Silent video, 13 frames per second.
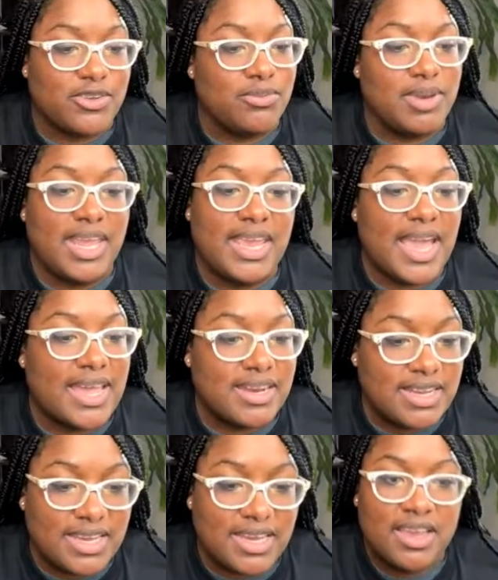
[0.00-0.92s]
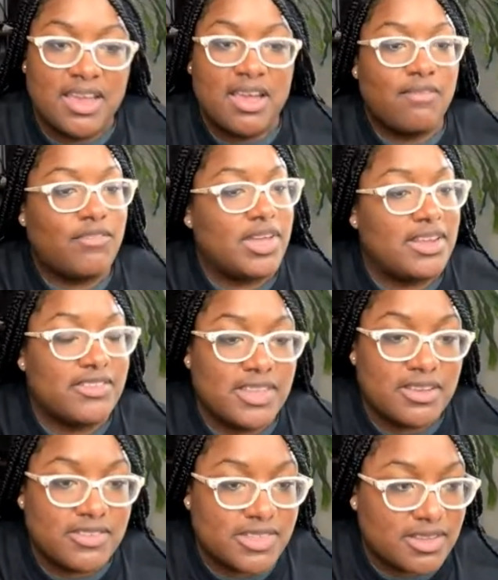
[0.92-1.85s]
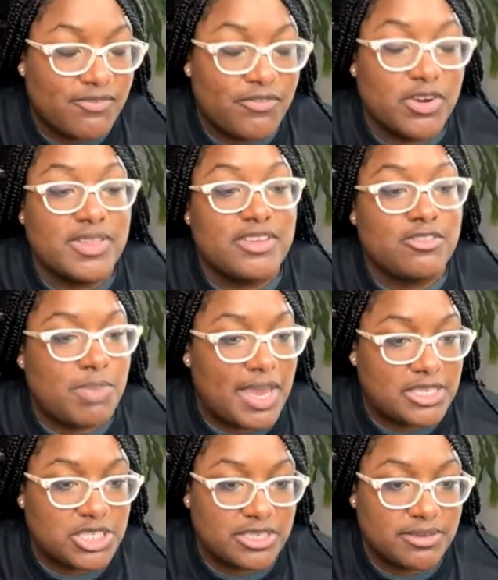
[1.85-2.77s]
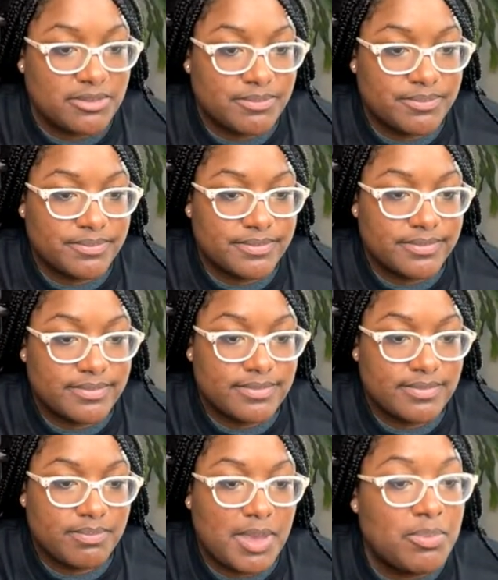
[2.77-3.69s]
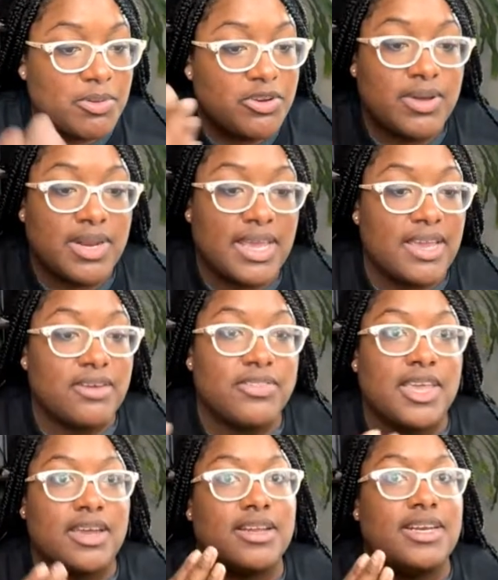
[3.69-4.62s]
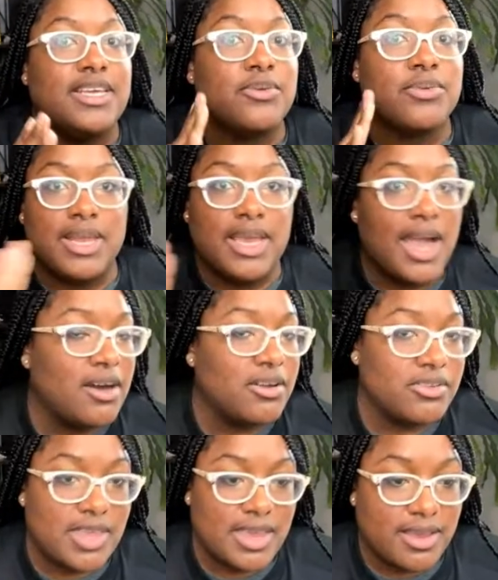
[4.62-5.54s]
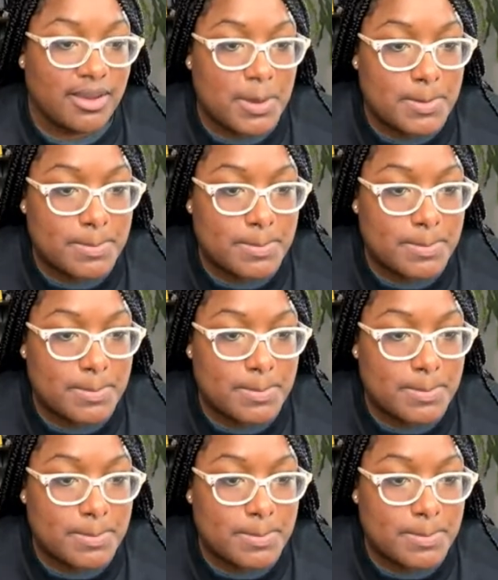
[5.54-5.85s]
unique ID for this patient. People do it in healthcare literally all the time.